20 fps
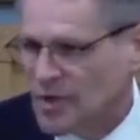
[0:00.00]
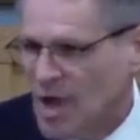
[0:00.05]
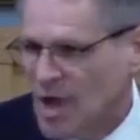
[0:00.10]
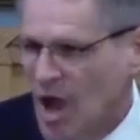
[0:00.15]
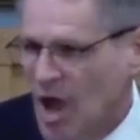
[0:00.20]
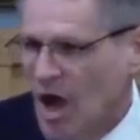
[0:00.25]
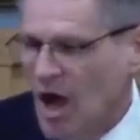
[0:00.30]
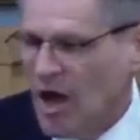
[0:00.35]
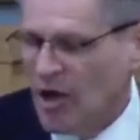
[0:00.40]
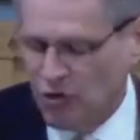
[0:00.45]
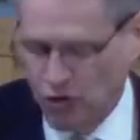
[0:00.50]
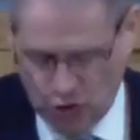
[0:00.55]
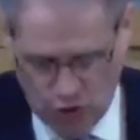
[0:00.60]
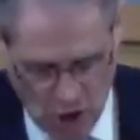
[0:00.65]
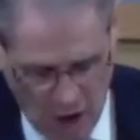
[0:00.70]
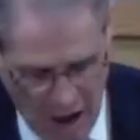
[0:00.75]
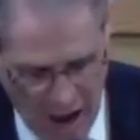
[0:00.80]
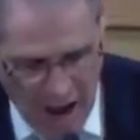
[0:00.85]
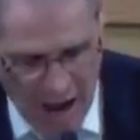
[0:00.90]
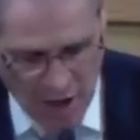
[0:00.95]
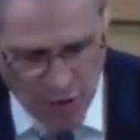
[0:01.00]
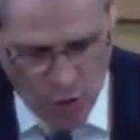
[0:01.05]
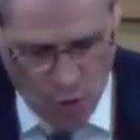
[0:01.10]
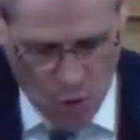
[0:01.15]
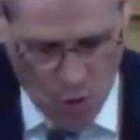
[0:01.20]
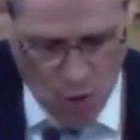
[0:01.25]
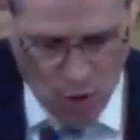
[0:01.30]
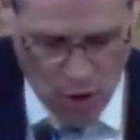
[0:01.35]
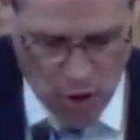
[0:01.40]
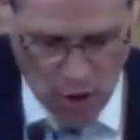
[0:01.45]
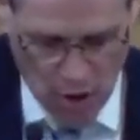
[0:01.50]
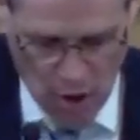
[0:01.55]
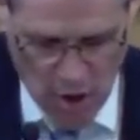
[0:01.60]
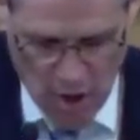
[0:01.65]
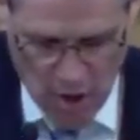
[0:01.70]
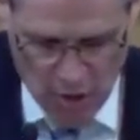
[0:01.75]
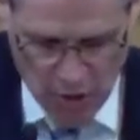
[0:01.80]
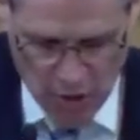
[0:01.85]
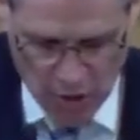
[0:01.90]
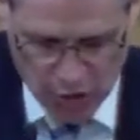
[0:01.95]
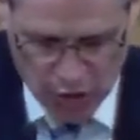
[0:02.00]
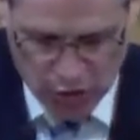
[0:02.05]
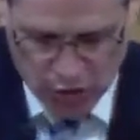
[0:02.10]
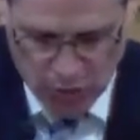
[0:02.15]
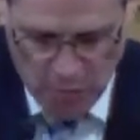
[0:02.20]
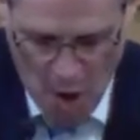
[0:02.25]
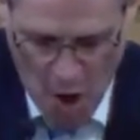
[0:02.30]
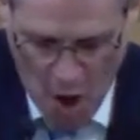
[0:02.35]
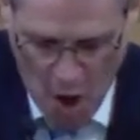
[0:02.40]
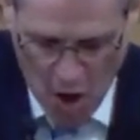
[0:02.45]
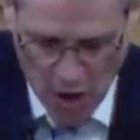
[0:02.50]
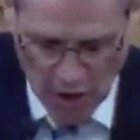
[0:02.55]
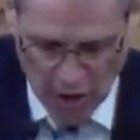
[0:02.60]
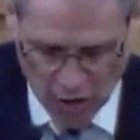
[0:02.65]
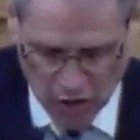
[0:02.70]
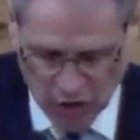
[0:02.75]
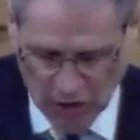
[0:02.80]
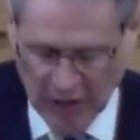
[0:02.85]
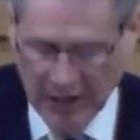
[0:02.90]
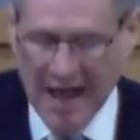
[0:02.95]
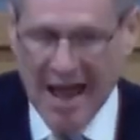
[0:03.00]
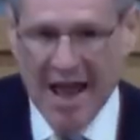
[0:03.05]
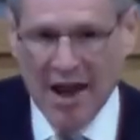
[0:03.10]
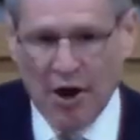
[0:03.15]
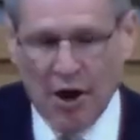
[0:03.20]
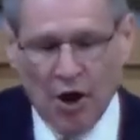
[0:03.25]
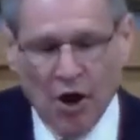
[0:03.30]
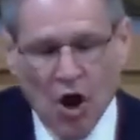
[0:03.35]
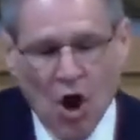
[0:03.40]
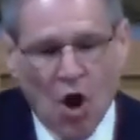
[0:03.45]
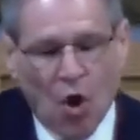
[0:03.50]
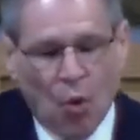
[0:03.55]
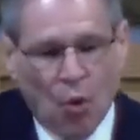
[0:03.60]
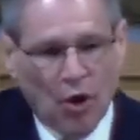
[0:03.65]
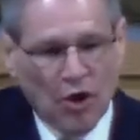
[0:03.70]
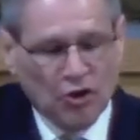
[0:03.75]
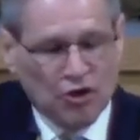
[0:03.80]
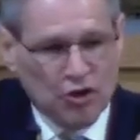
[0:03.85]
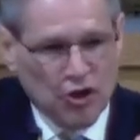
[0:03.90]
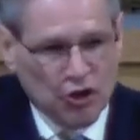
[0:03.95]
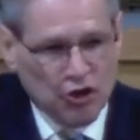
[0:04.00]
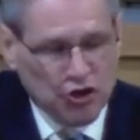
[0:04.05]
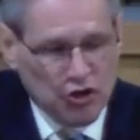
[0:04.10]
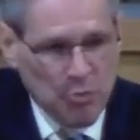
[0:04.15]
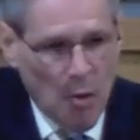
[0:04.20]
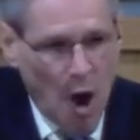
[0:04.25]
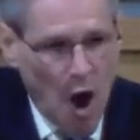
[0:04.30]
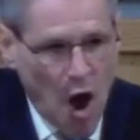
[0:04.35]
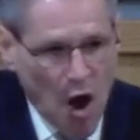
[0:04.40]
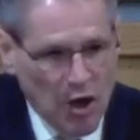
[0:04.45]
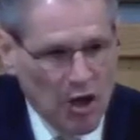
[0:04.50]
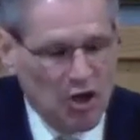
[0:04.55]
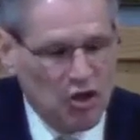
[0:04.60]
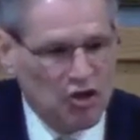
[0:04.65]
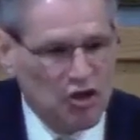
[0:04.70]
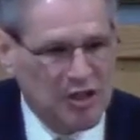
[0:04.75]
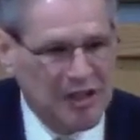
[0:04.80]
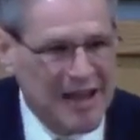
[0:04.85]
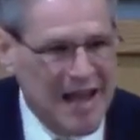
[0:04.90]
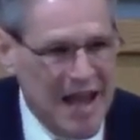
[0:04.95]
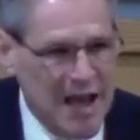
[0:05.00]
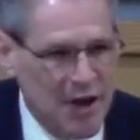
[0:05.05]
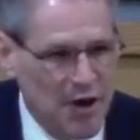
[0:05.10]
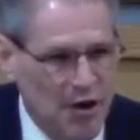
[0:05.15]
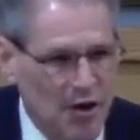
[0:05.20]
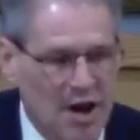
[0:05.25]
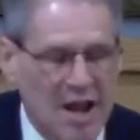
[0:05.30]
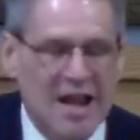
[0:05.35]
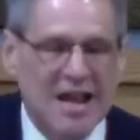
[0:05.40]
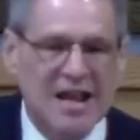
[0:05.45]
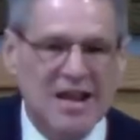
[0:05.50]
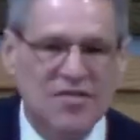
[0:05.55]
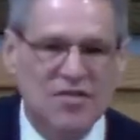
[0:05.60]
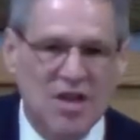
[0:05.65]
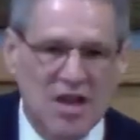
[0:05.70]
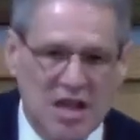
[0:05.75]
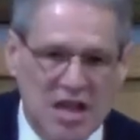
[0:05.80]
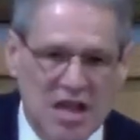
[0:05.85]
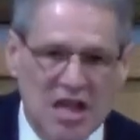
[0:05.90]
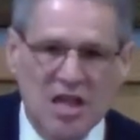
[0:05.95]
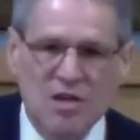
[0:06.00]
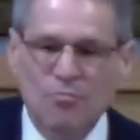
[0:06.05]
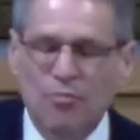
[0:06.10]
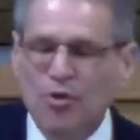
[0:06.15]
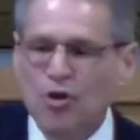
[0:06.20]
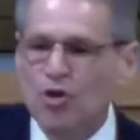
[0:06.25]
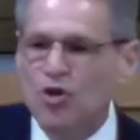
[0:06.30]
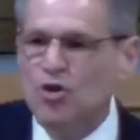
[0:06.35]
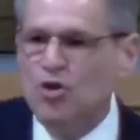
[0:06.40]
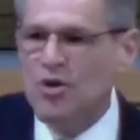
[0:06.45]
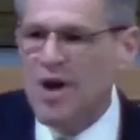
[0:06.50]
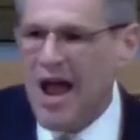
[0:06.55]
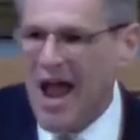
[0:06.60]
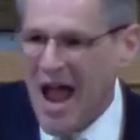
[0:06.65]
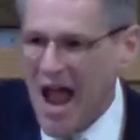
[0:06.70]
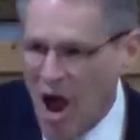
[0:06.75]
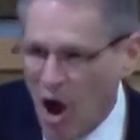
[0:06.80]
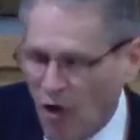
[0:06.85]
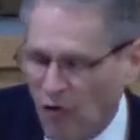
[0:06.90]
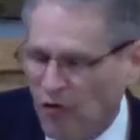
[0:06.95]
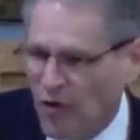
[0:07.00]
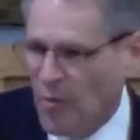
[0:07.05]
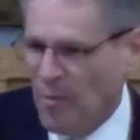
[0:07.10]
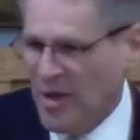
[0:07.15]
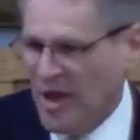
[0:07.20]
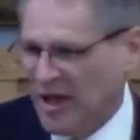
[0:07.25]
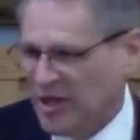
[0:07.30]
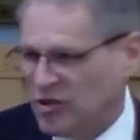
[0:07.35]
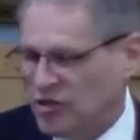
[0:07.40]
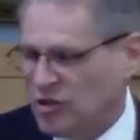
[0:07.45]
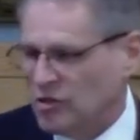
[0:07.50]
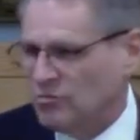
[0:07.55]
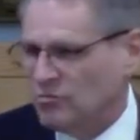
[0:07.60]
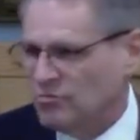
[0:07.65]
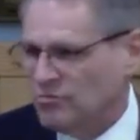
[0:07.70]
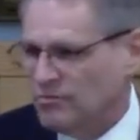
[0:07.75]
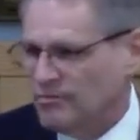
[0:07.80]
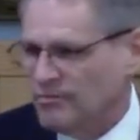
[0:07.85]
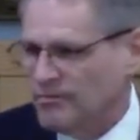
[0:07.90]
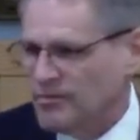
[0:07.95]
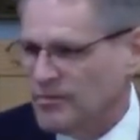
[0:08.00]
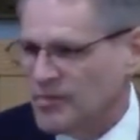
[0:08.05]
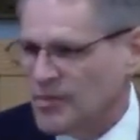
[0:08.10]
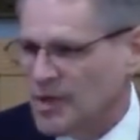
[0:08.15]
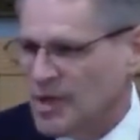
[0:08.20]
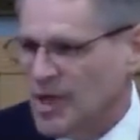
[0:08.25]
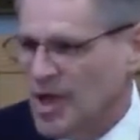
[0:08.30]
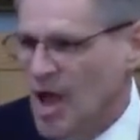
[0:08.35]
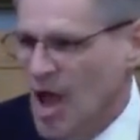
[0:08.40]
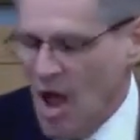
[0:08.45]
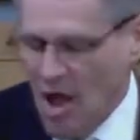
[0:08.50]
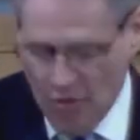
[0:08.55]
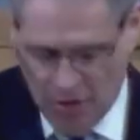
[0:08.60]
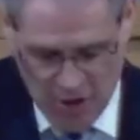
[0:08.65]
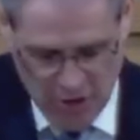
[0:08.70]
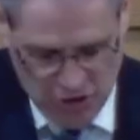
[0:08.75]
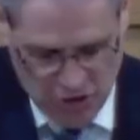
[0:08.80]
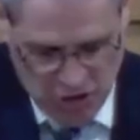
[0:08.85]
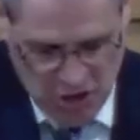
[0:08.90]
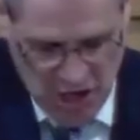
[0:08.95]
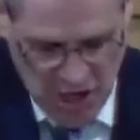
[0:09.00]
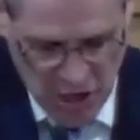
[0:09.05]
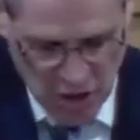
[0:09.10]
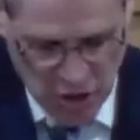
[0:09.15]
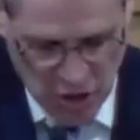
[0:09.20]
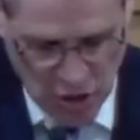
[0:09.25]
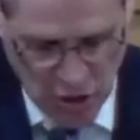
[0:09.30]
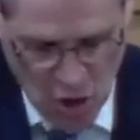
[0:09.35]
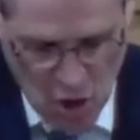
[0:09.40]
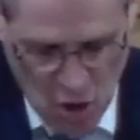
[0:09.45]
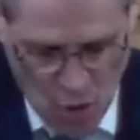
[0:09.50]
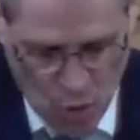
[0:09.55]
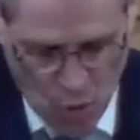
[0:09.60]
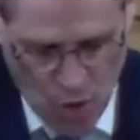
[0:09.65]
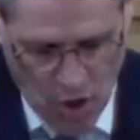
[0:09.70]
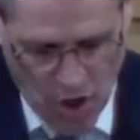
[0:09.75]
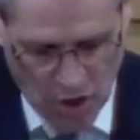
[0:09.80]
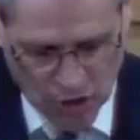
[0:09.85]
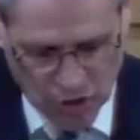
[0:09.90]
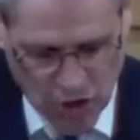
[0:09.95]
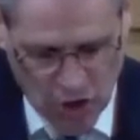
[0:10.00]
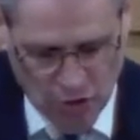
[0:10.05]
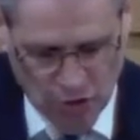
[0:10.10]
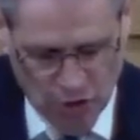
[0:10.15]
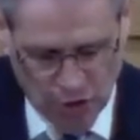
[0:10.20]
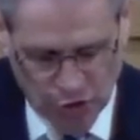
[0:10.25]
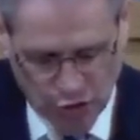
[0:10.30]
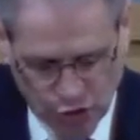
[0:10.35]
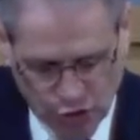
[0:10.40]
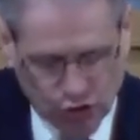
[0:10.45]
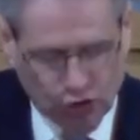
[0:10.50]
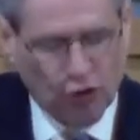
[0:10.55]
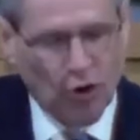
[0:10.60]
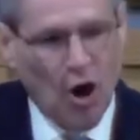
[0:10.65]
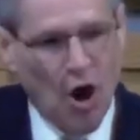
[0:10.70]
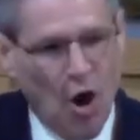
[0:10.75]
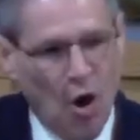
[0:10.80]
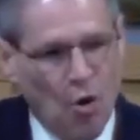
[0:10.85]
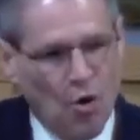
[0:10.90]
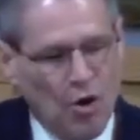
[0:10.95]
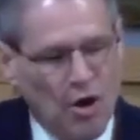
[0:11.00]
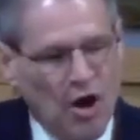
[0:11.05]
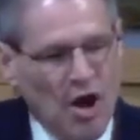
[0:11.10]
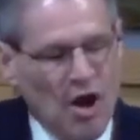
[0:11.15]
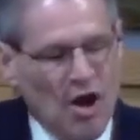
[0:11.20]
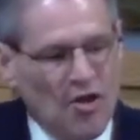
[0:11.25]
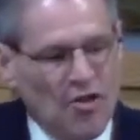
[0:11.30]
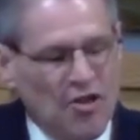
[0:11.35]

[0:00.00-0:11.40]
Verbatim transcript: A jot, or the smallest letter, was the smallest letter in the Hebrew alphabet. The tittle was the stroke, the